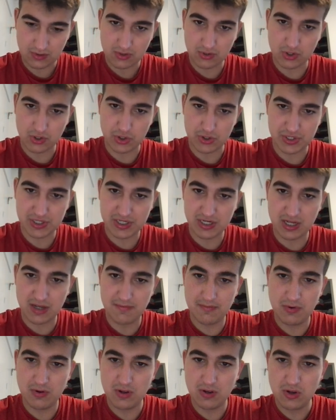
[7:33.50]
curse
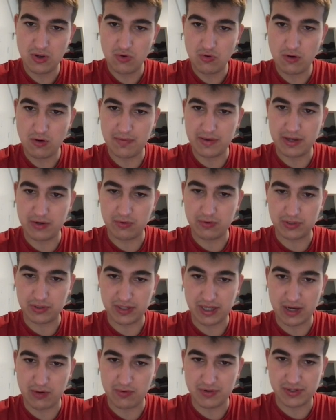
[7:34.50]
sum will be equal to
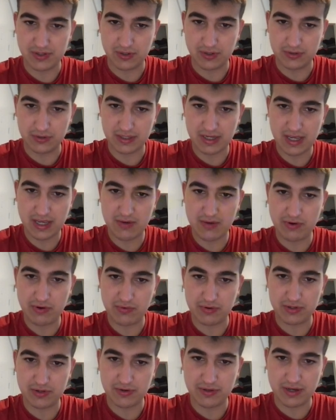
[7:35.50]
that result, and we
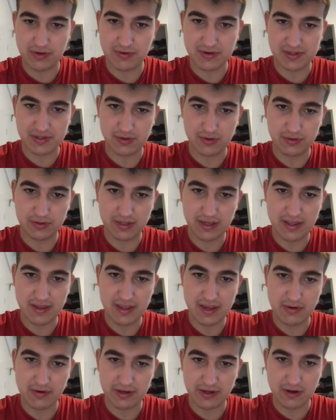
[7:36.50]
return that result, and
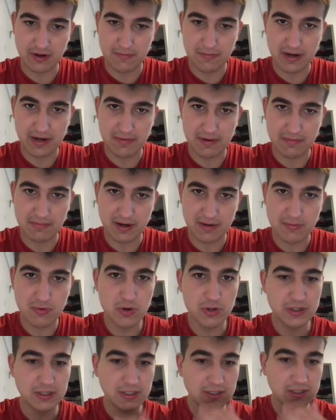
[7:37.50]
there we go, bada bing, bada
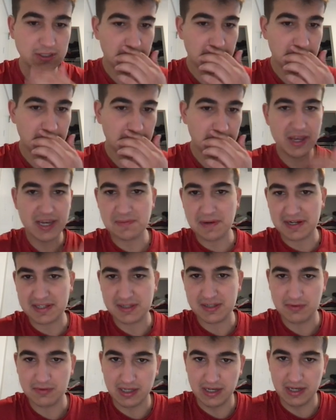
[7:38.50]
boom. I expect
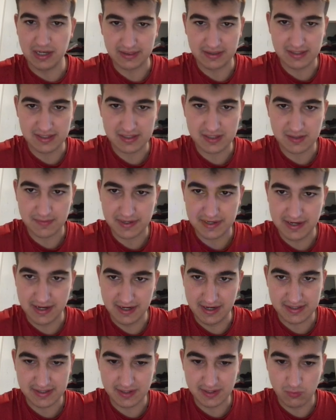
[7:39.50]
something like this to be
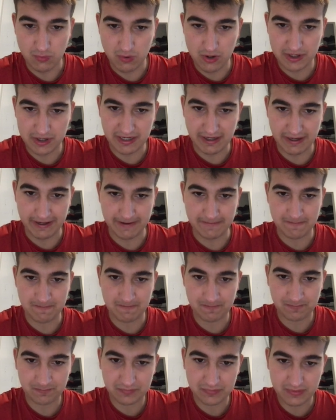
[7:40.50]
nice and working.
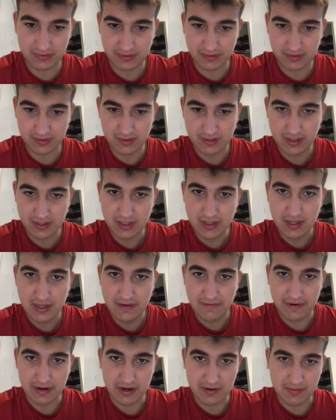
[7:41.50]

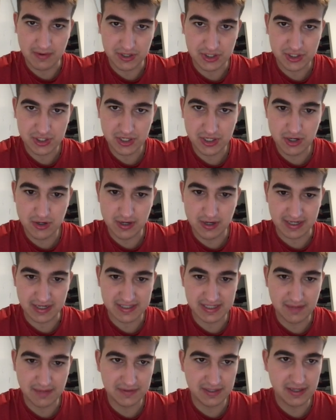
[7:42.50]
Very much so.
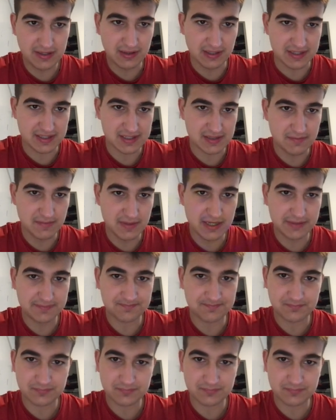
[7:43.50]
Accepted. Let's submit.